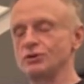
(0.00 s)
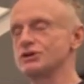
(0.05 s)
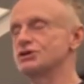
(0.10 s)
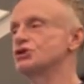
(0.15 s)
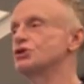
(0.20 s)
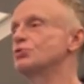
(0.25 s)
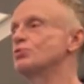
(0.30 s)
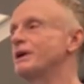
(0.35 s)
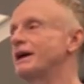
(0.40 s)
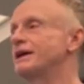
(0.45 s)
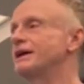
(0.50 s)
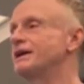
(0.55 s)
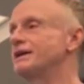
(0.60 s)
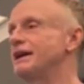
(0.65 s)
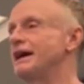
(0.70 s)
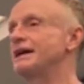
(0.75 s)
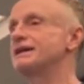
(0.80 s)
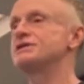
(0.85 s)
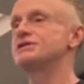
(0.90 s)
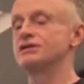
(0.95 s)
is to
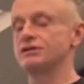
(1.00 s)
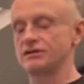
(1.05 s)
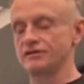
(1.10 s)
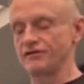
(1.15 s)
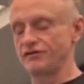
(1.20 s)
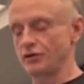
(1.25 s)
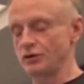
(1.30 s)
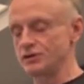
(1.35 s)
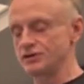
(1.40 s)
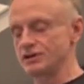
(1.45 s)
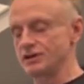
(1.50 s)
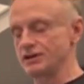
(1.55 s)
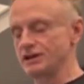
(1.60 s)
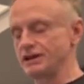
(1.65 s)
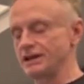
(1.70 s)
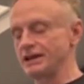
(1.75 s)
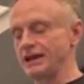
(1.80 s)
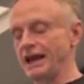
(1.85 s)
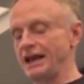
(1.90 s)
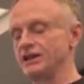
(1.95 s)
recognize the
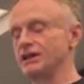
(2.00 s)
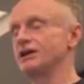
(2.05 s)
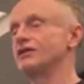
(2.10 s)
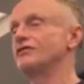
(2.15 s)
diversity and the